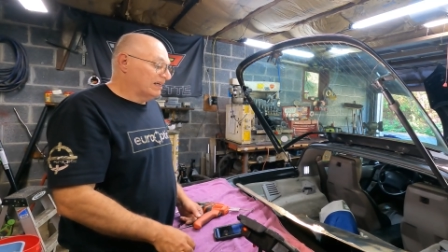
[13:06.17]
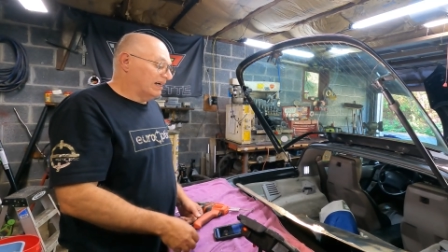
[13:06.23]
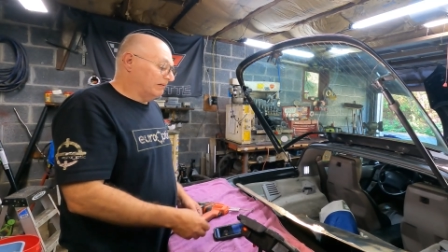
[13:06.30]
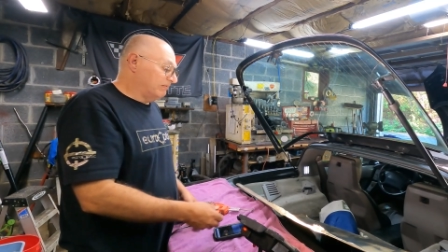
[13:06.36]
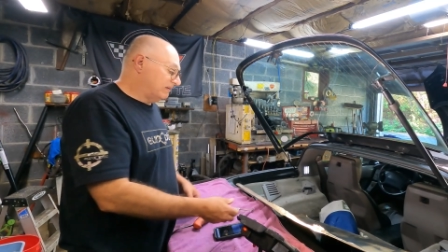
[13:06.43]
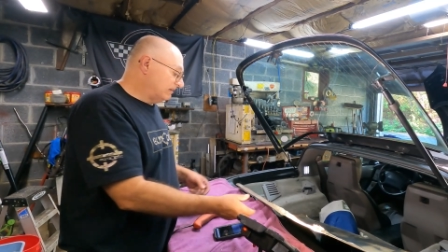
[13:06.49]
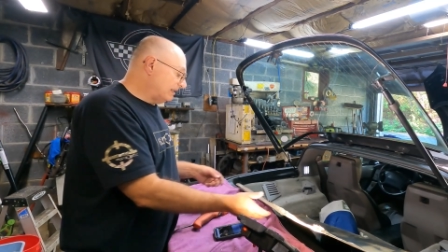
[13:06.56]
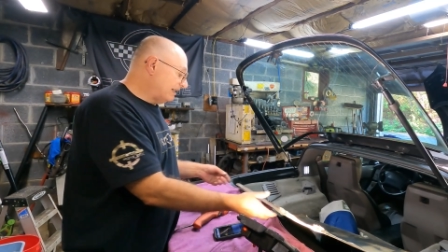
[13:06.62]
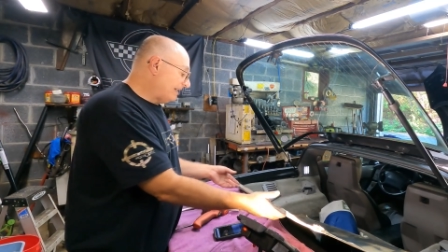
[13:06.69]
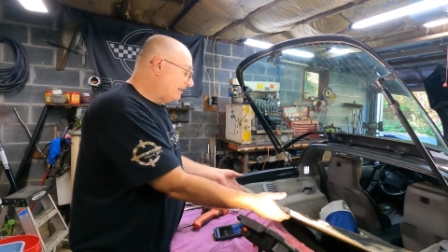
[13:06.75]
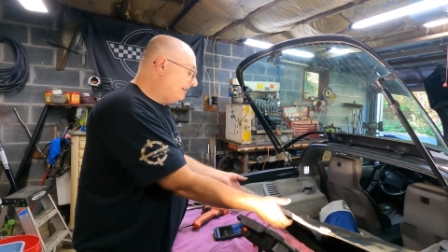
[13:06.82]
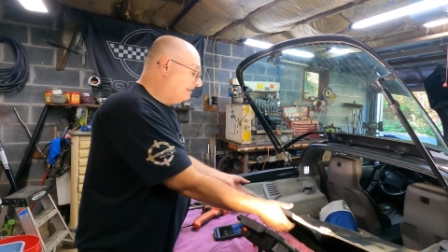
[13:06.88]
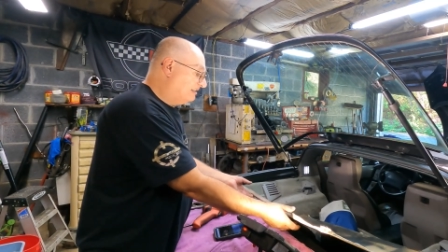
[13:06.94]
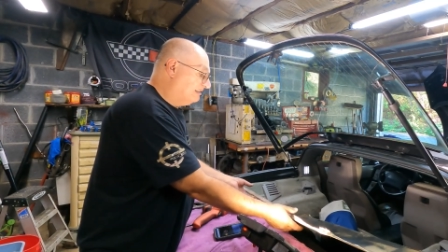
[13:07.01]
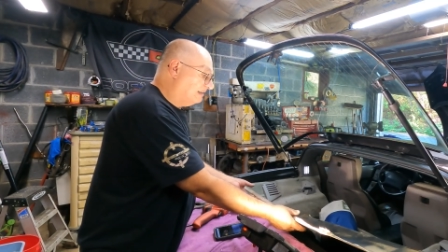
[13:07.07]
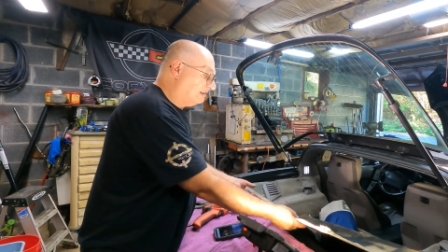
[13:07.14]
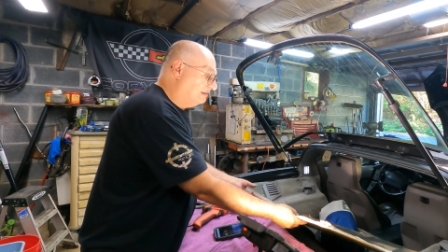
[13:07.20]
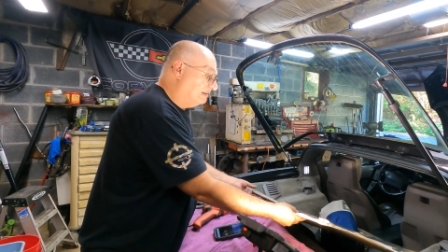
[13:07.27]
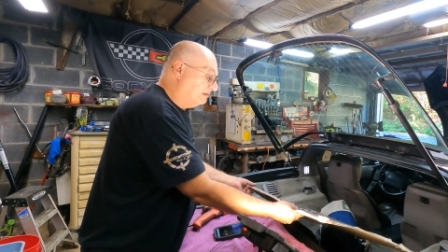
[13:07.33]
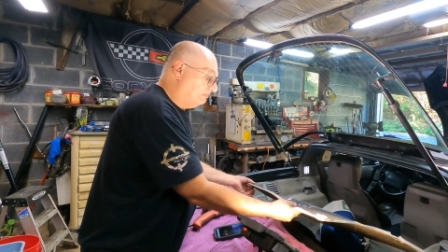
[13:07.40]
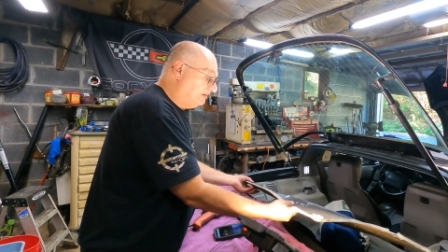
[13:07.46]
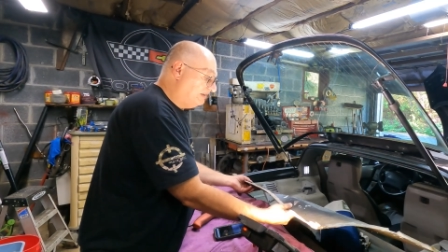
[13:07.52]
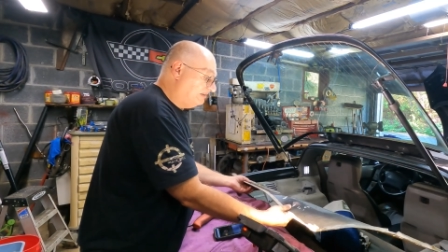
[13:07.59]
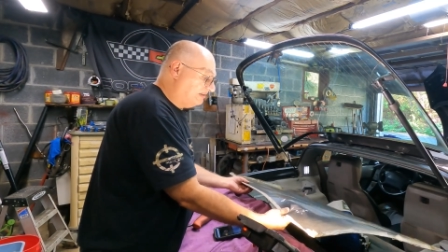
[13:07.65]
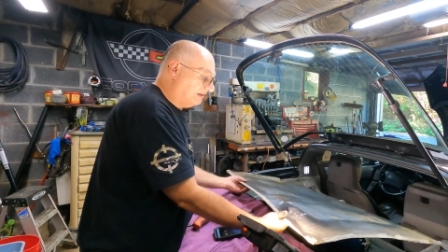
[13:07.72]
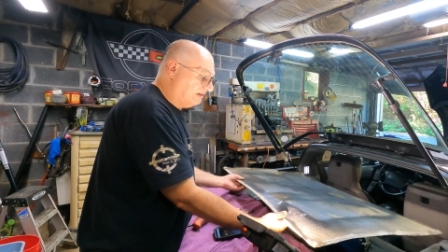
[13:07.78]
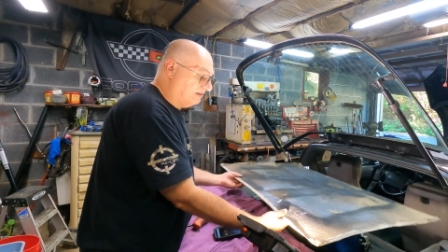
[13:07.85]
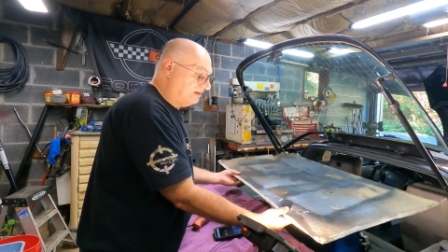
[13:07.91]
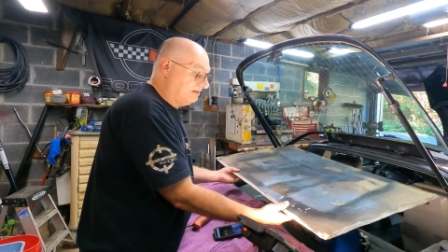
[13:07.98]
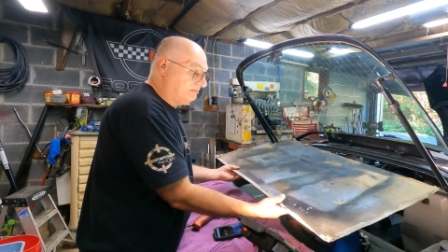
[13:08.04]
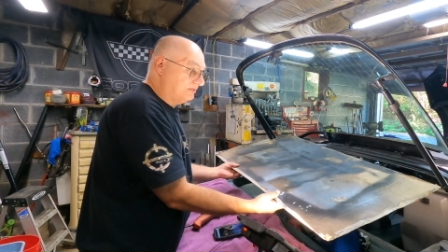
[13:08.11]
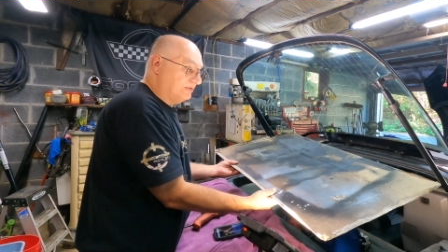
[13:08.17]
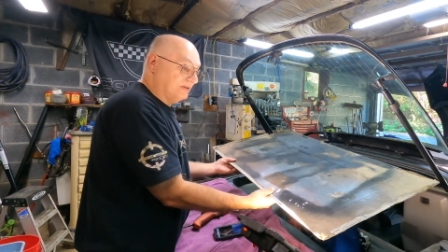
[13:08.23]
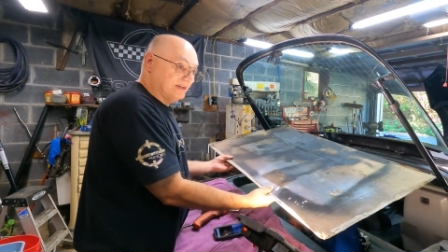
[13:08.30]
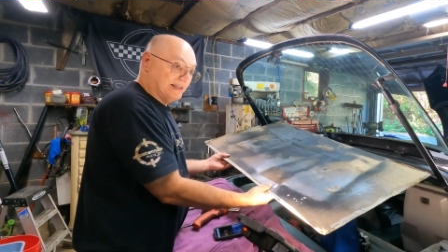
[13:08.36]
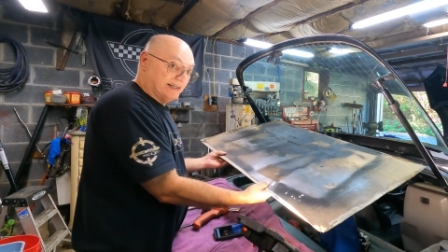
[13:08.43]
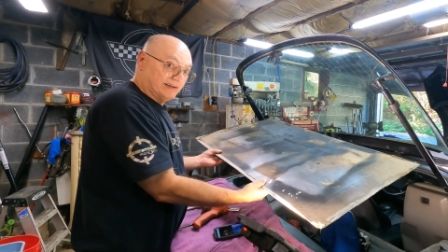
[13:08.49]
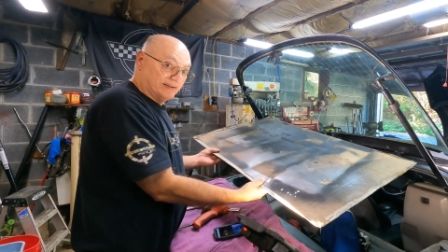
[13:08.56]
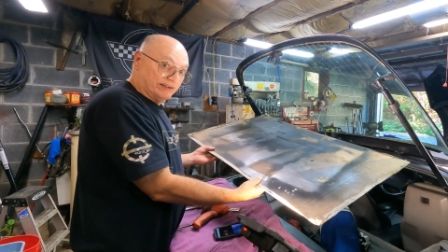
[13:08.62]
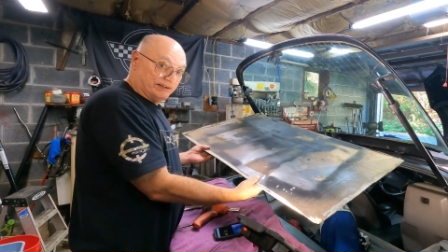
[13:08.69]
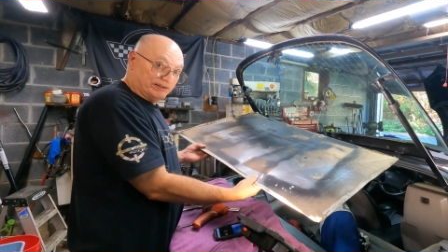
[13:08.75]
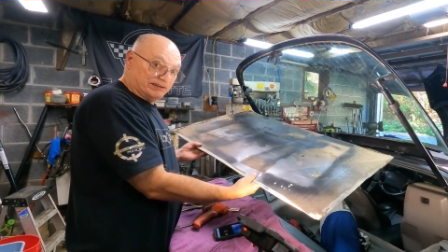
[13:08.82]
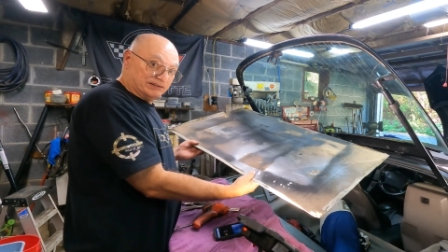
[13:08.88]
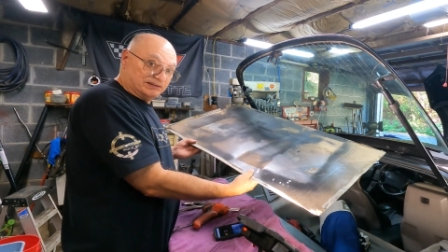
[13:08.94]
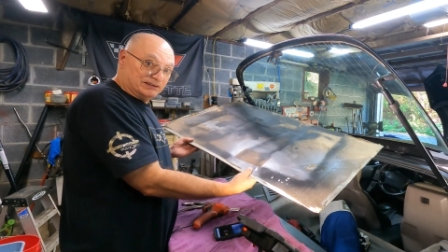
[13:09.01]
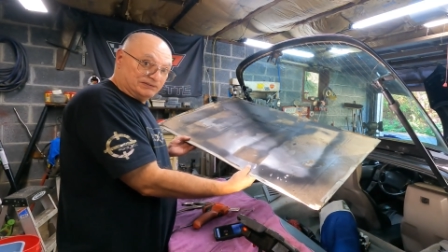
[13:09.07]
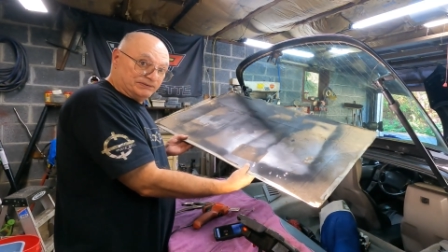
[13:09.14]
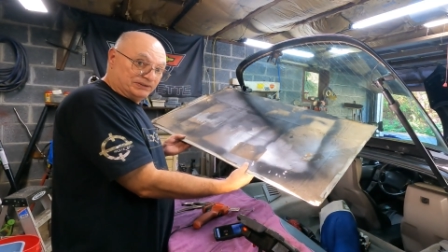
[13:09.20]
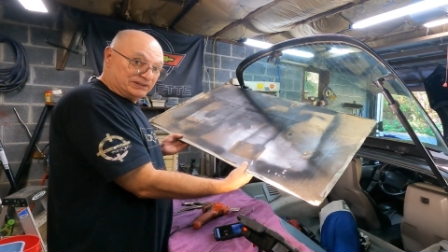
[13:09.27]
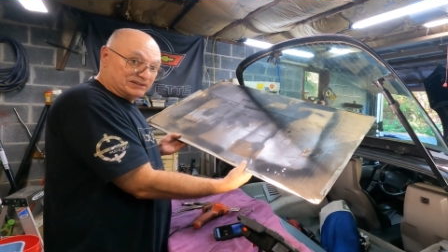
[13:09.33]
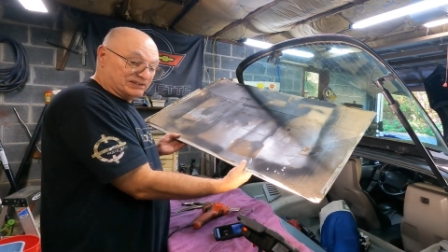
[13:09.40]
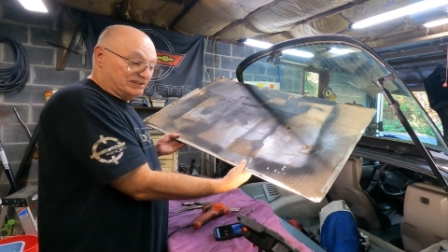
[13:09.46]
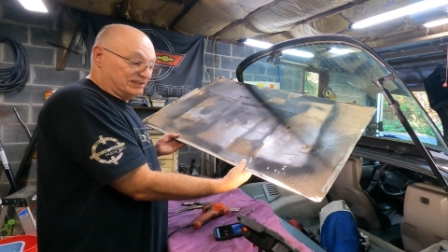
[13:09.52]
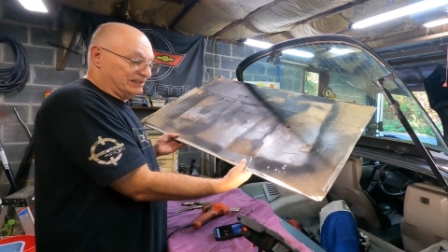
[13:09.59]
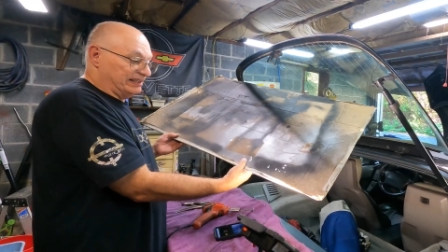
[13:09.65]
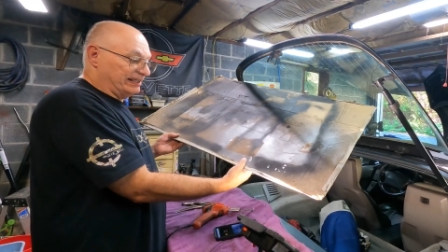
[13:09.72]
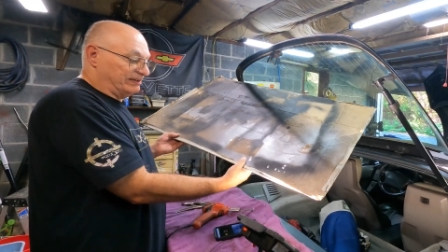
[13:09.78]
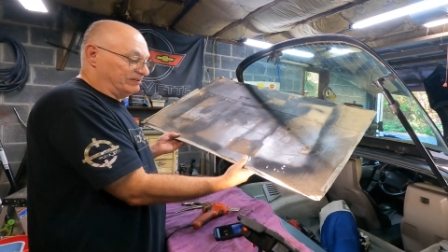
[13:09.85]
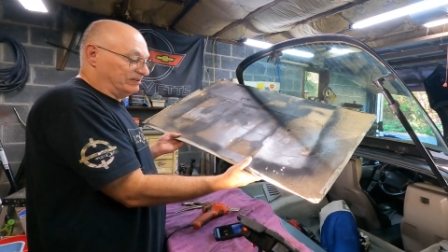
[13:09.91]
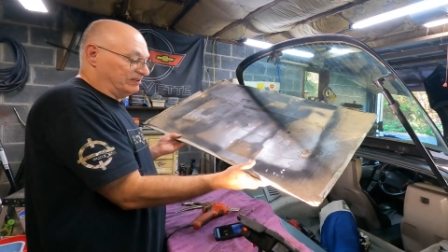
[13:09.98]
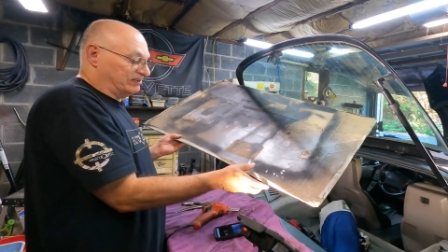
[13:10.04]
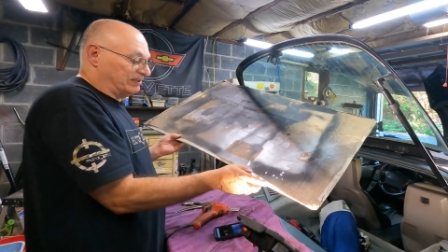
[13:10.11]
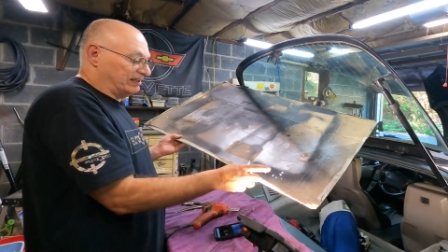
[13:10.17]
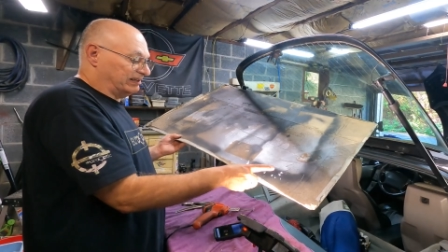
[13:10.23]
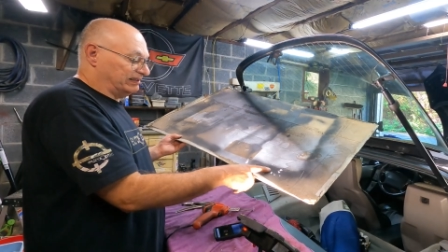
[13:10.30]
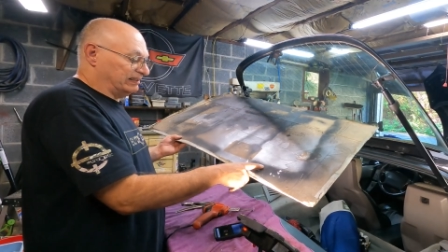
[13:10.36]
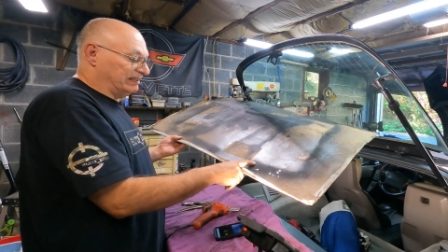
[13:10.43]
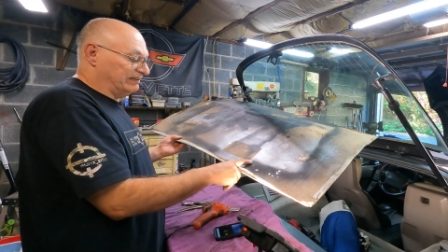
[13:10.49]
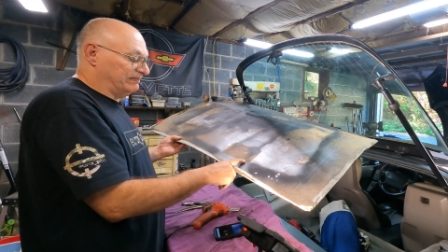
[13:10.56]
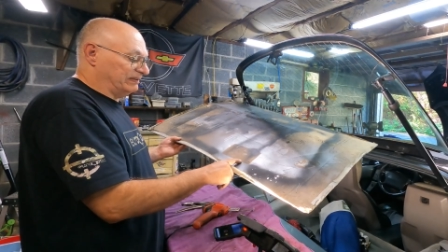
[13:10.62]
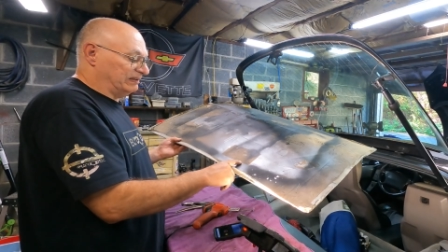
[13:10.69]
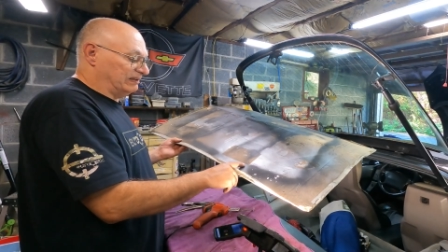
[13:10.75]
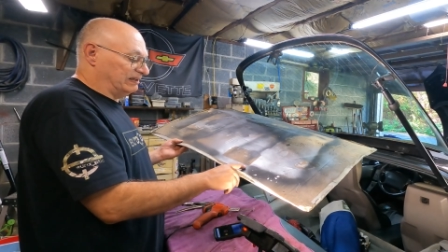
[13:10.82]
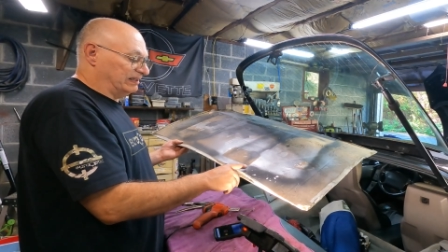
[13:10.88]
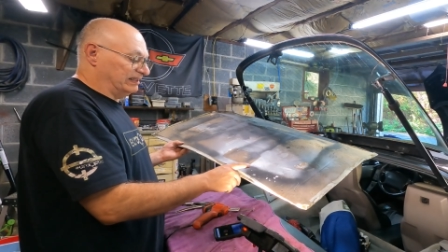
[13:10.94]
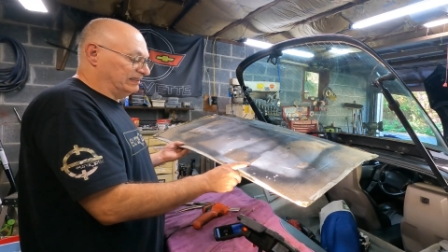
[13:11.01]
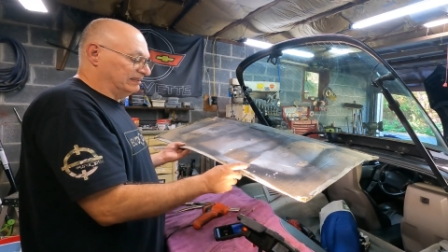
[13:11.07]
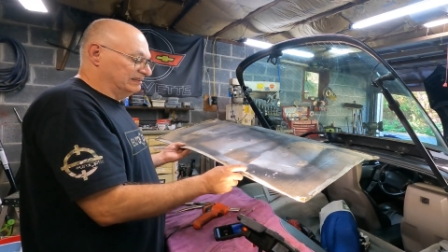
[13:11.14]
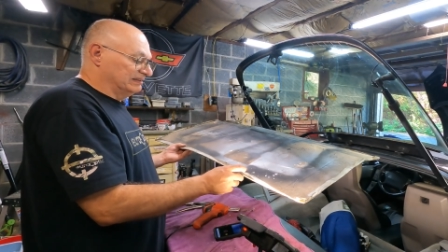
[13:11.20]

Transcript: I'm glad I stuck this piece of cardboard down here. I don't know if you can see that, all the solder that fell on it.